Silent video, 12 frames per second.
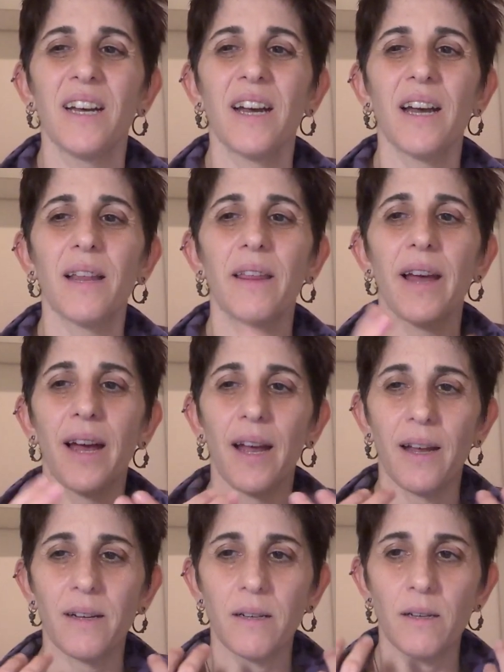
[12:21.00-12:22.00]
and
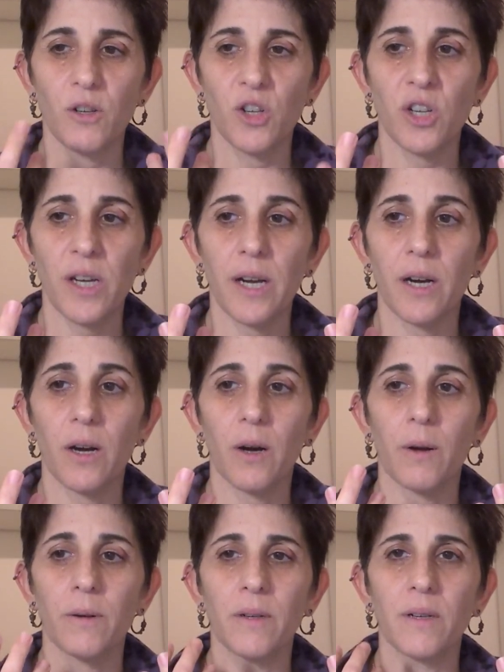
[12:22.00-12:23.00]
that
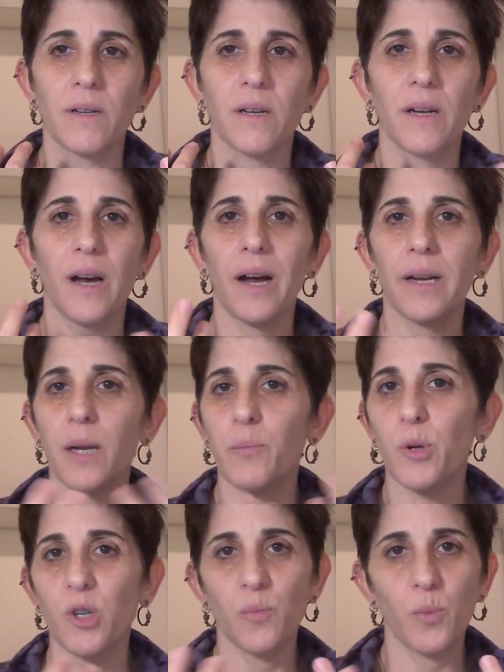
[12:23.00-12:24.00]
share not a
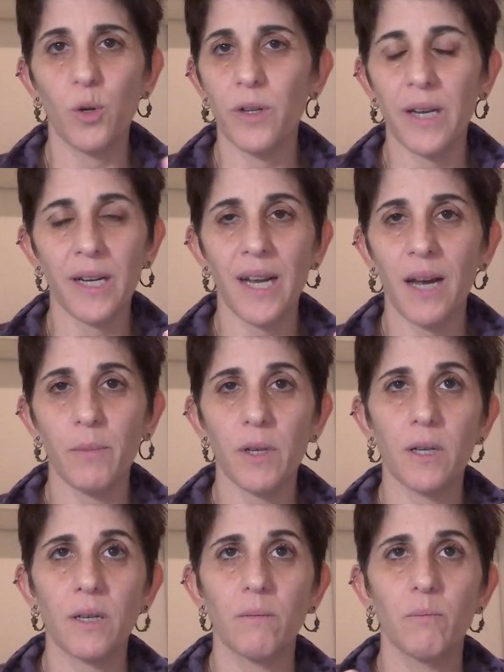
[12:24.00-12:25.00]
push pull
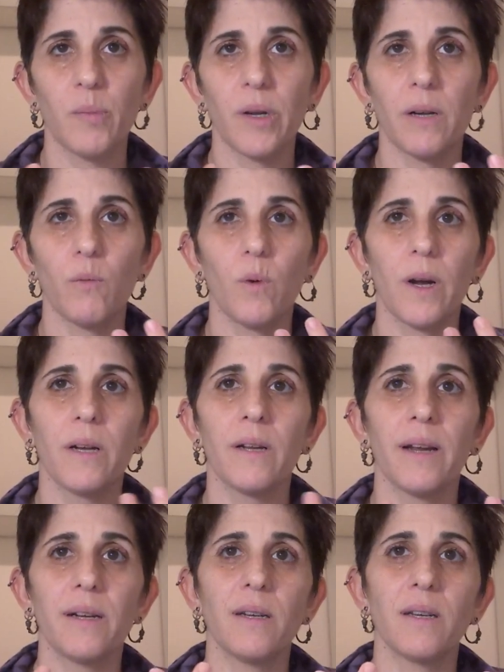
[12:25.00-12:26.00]
dynamic, but one
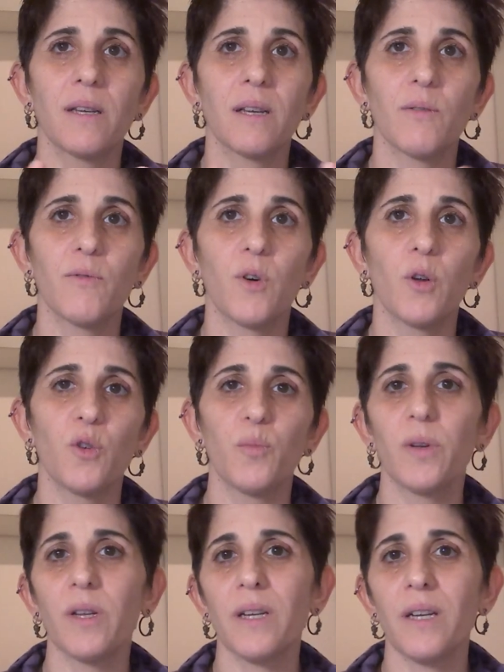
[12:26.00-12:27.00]
that is of
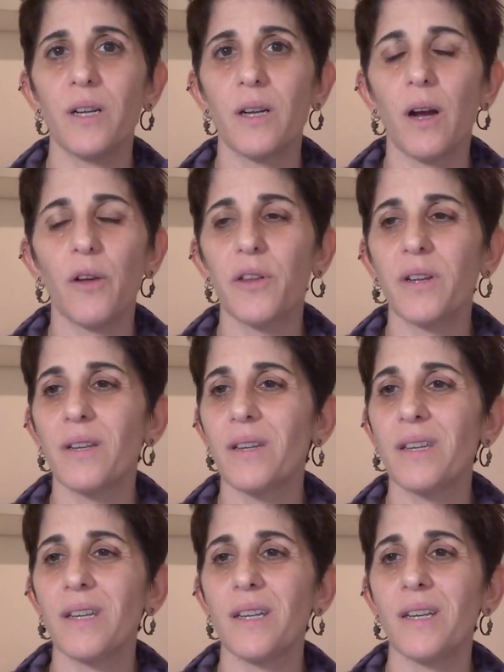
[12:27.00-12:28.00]
vulnerability,
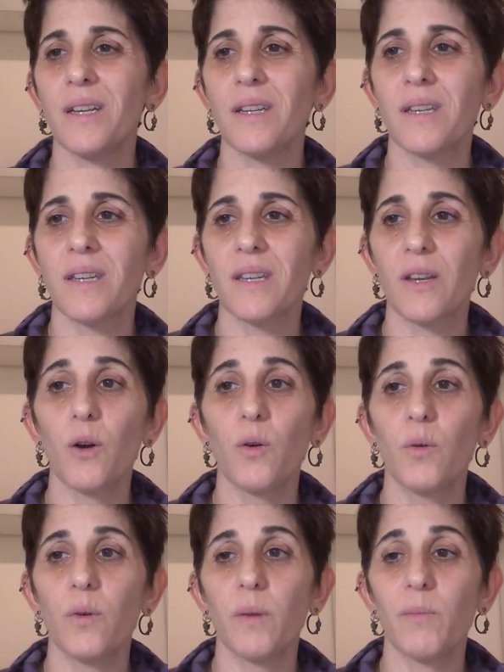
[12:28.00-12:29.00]
authenticity. It's
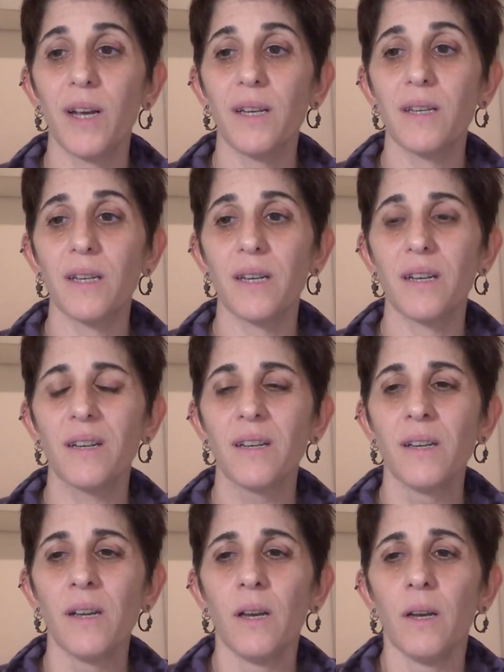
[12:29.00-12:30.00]
so amazing
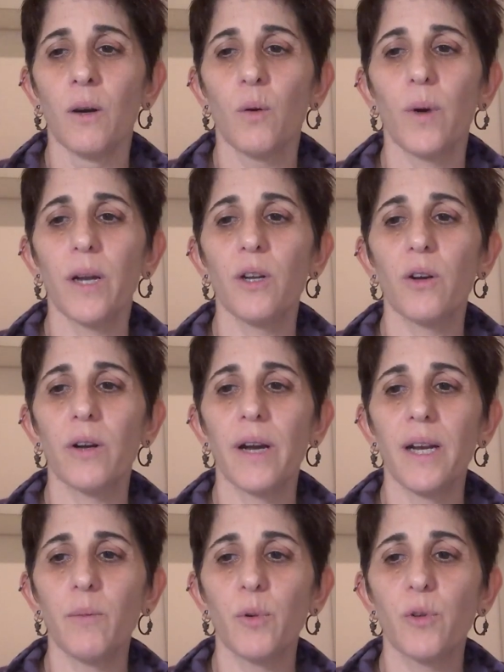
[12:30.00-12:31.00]
when you're
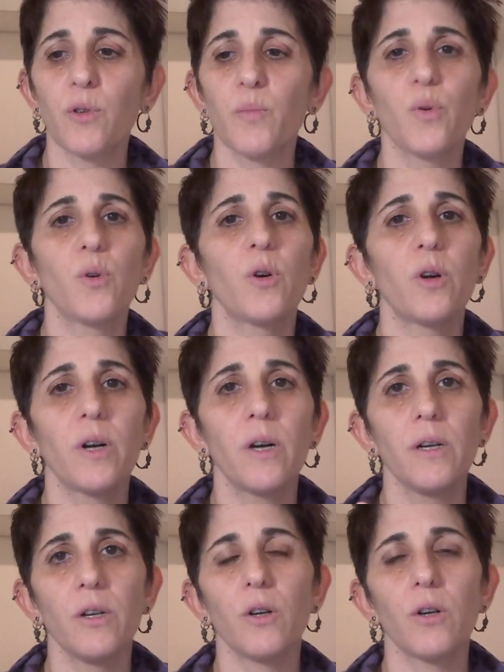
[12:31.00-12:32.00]
able to
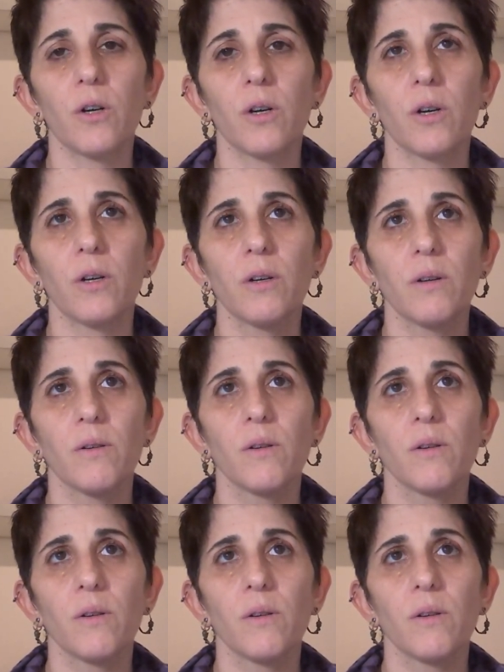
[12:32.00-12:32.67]
pour your